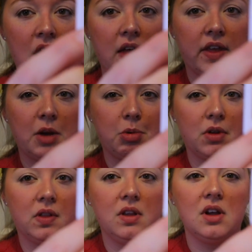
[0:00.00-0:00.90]
And then I put
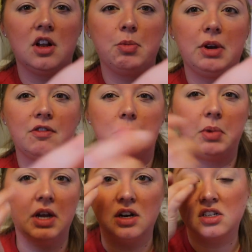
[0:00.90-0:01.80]
a little bit of the
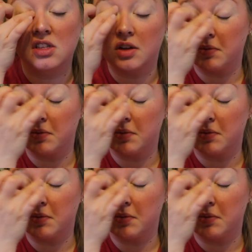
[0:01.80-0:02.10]
peach